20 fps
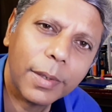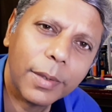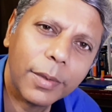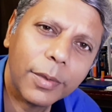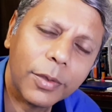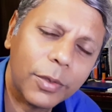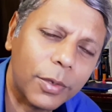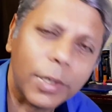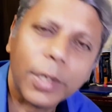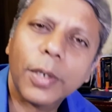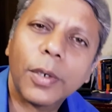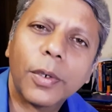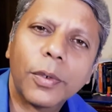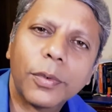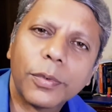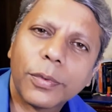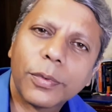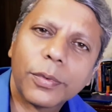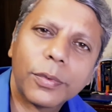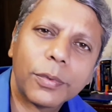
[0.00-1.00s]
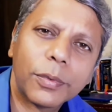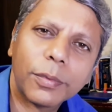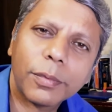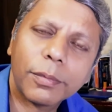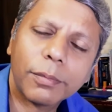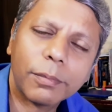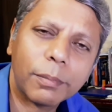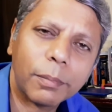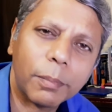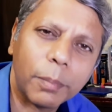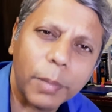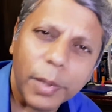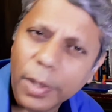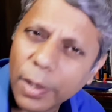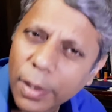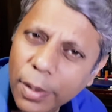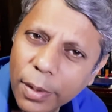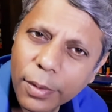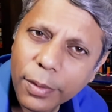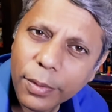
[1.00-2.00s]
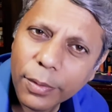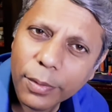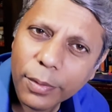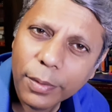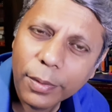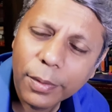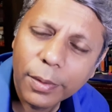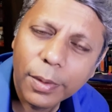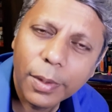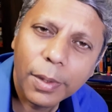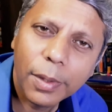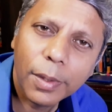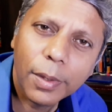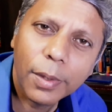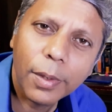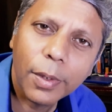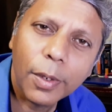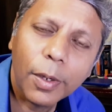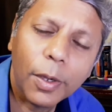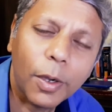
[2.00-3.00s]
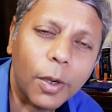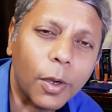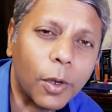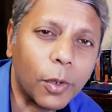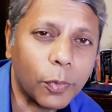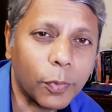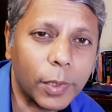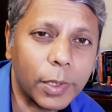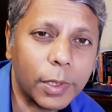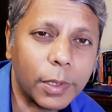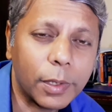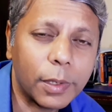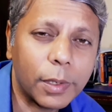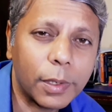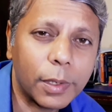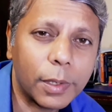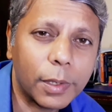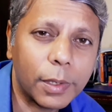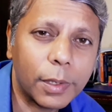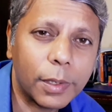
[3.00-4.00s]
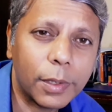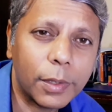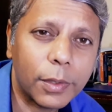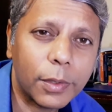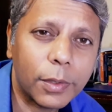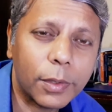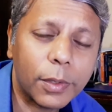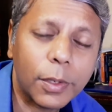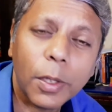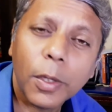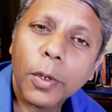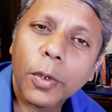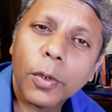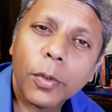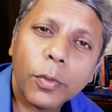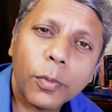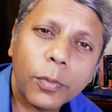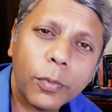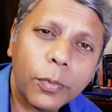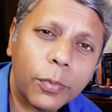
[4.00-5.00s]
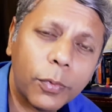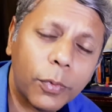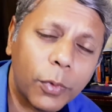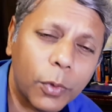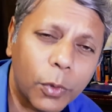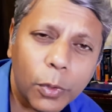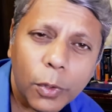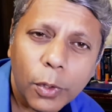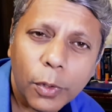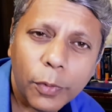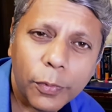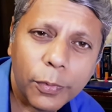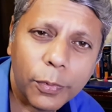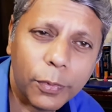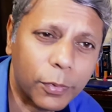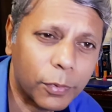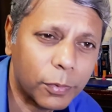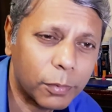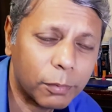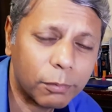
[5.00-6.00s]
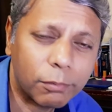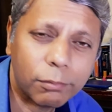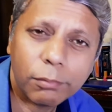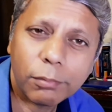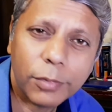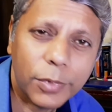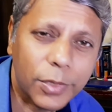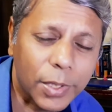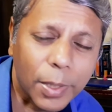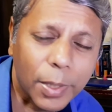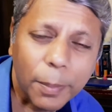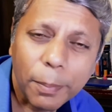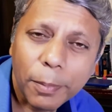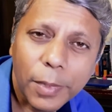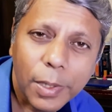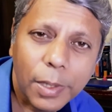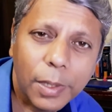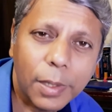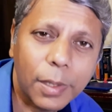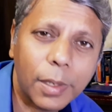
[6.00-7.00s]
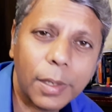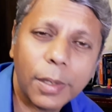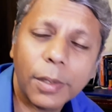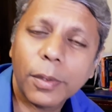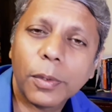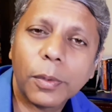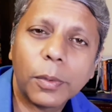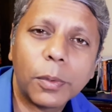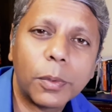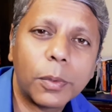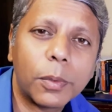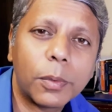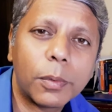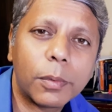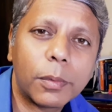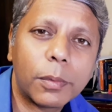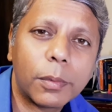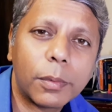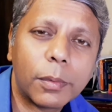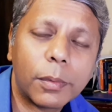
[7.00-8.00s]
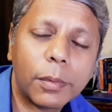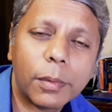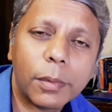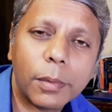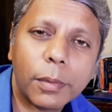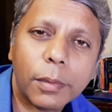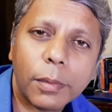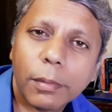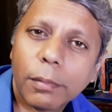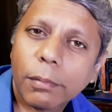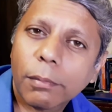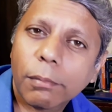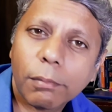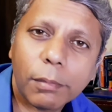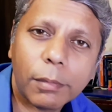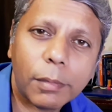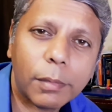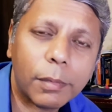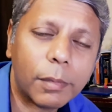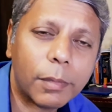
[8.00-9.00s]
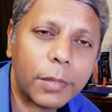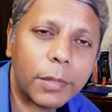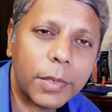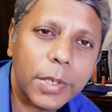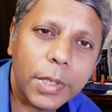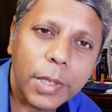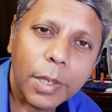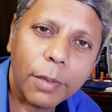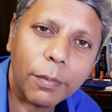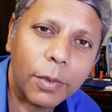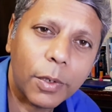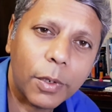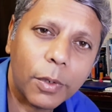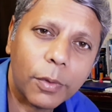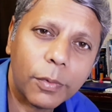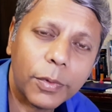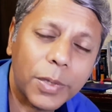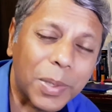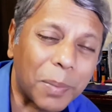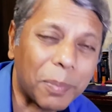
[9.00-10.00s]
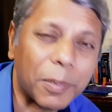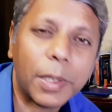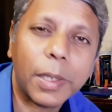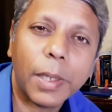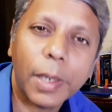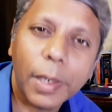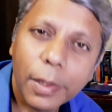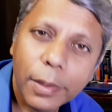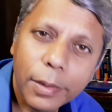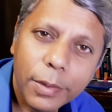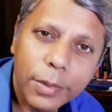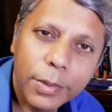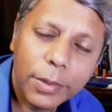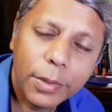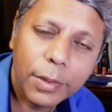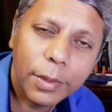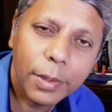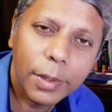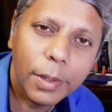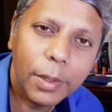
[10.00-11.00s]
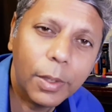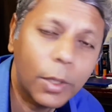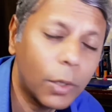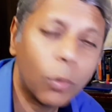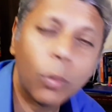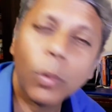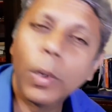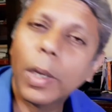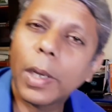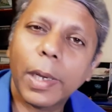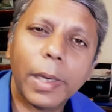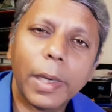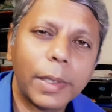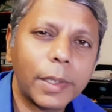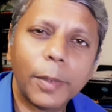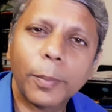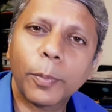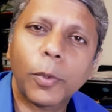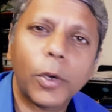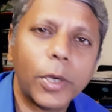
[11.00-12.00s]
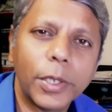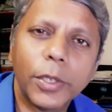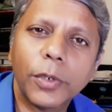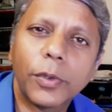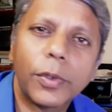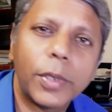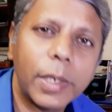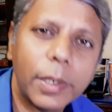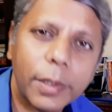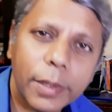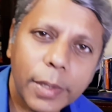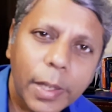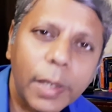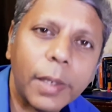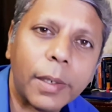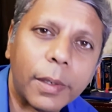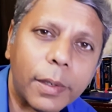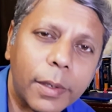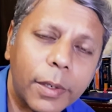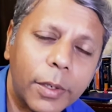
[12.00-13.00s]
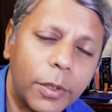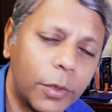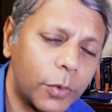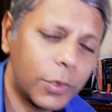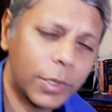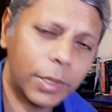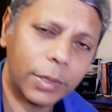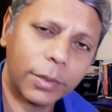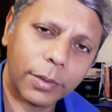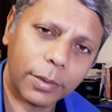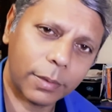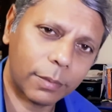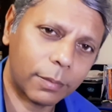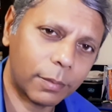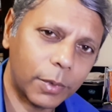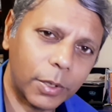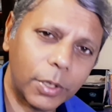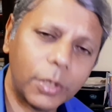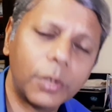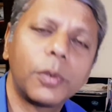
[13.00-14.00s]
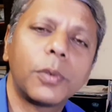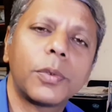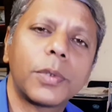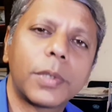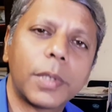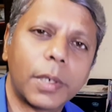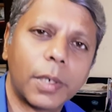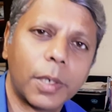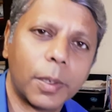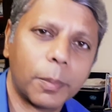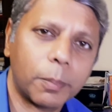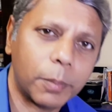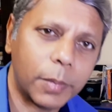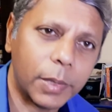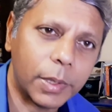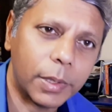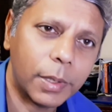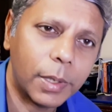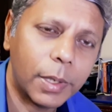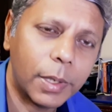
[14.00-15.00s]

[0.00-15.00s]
3 of bananas, or whether it is 4 of something into 7 of something else. Well, at that point you didn't think, you just used the number,